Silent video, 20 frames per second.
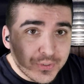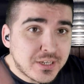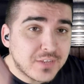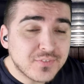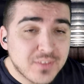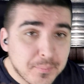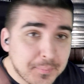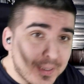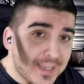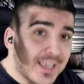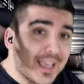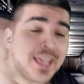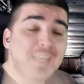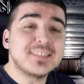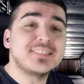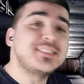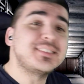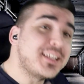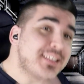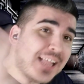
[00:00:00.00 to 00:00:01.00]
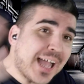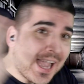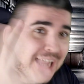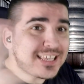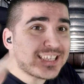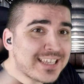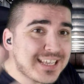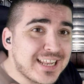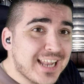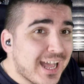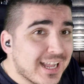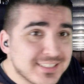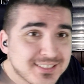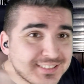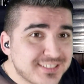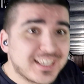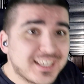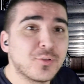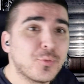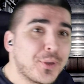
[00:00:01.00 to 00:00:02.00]
rid of the big headset. I
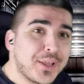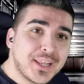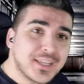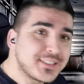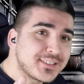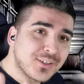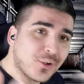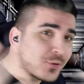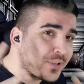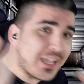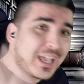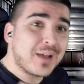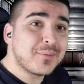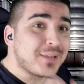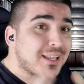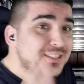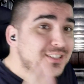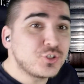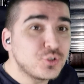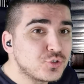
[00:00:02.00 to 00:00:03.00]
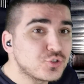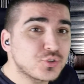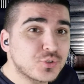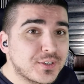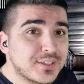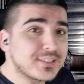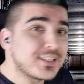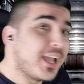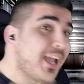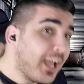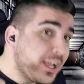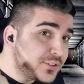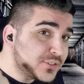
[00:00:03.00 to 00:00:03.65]
cannot deal with it, okay? I'm not used to it.